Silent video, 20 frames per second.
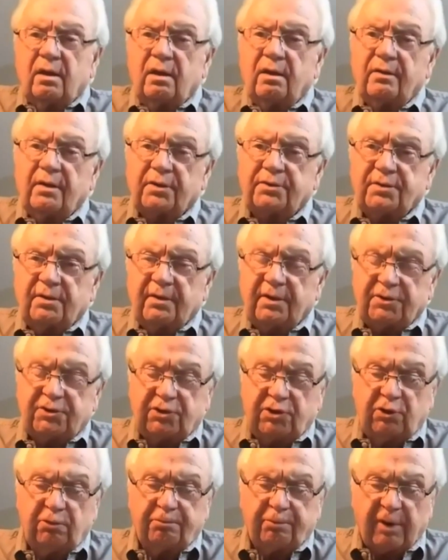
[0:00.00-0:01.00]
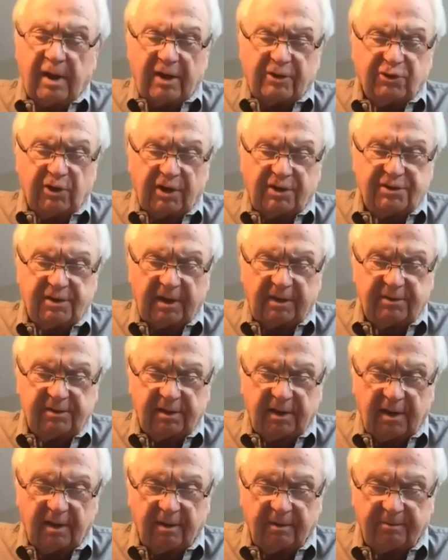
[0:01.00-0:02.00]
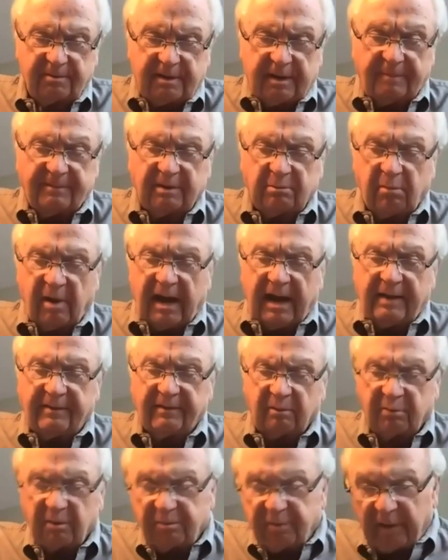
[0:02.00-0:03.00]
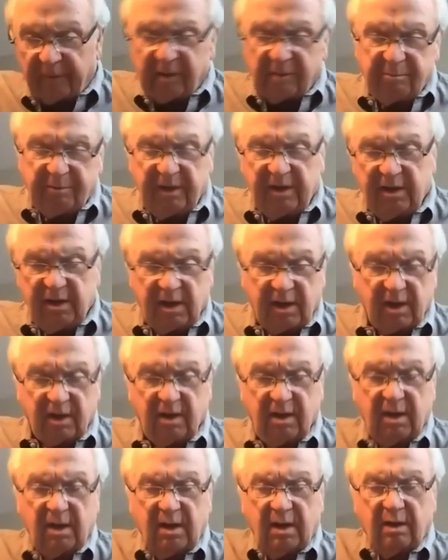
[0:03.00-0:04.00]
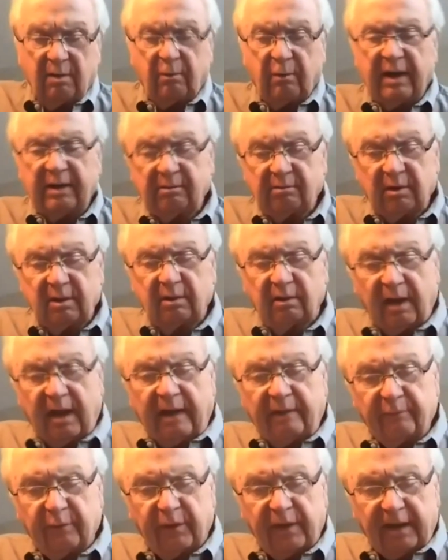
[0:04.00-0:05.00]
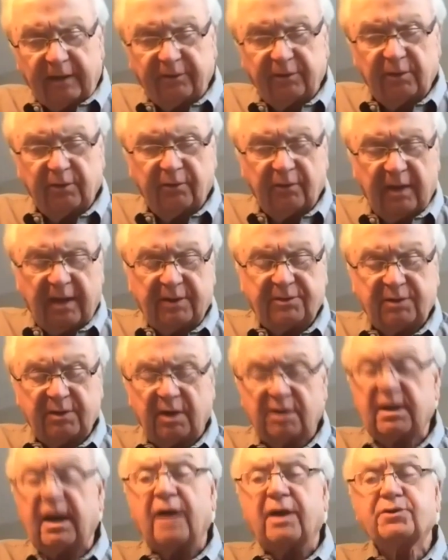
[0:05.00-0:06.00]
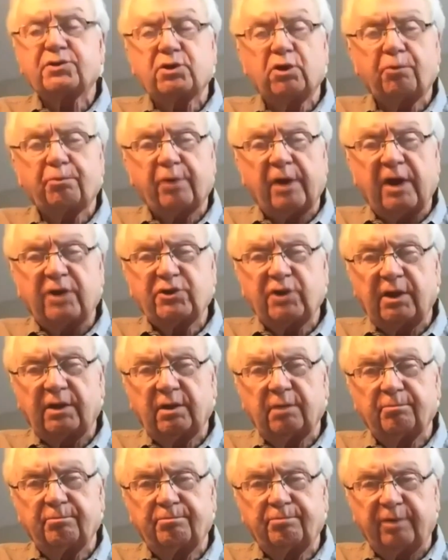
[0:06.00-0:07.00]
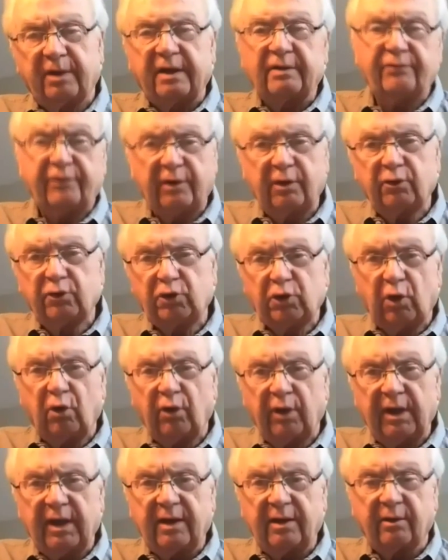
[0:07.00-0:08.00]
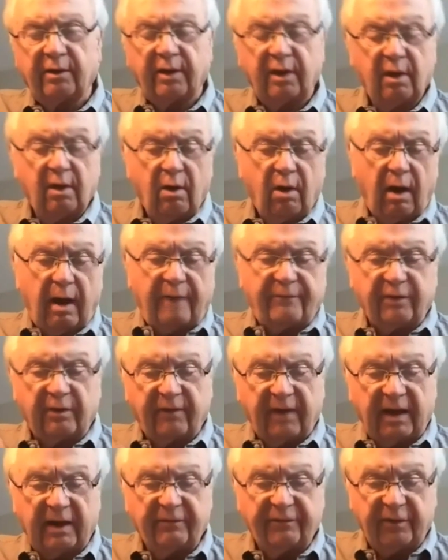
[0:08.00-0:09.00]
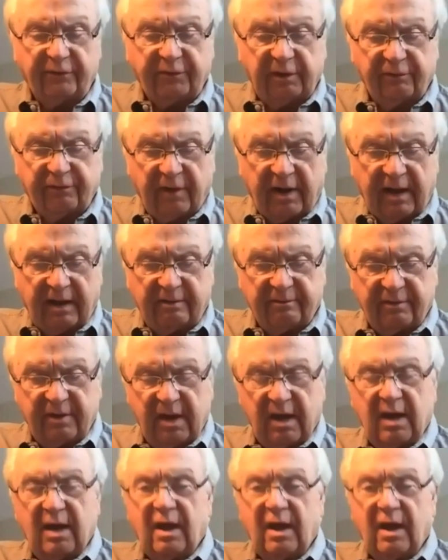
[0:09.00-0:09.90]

There's two projects that come to mind that would probably be right in line with that. That's the Costco project in Plainfield, Joliet, off of I-55.